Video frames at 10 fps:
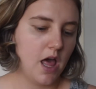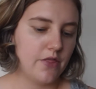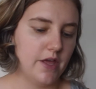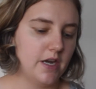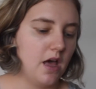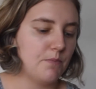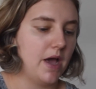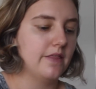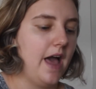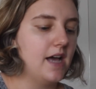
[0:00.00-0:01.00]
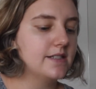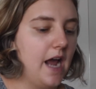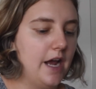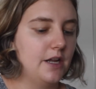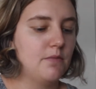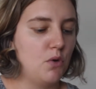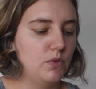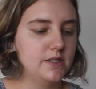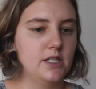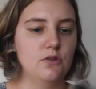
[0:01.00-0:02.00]
Then my last item
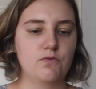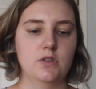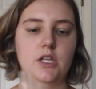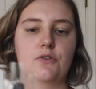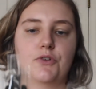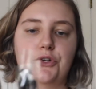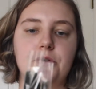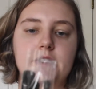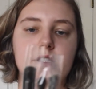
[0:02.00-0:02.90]
was the LARUCE